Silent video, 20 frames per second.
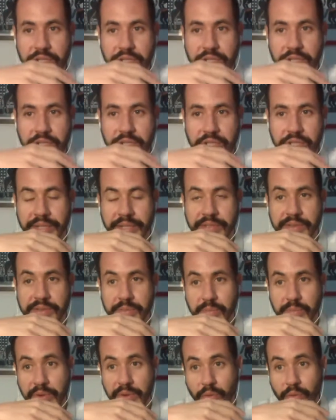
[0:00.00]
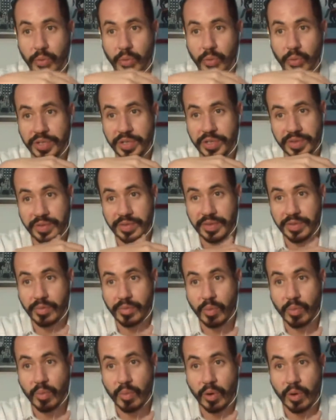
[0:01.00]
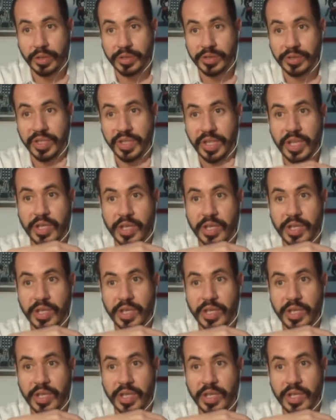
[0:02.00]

independence, revolutions and civil wars.